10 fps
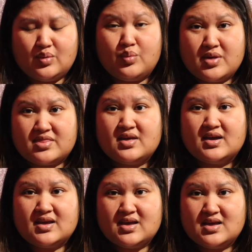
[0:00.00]
with
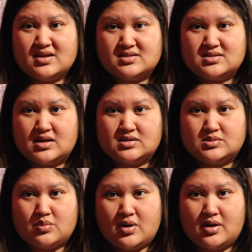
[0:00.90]
kids
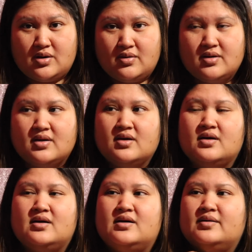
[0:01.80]
as well.
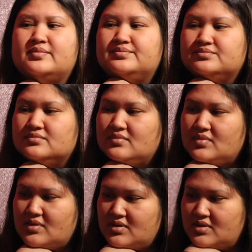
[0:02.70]
Um,
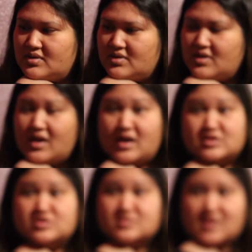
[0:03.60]

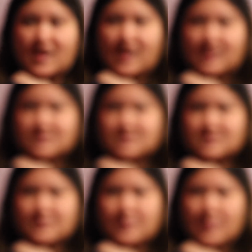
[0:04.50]
and to
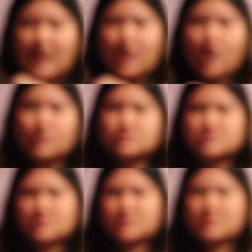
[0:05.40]
that, I
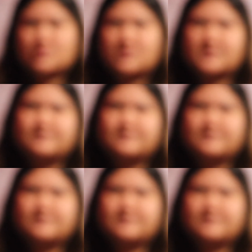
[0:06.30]
also,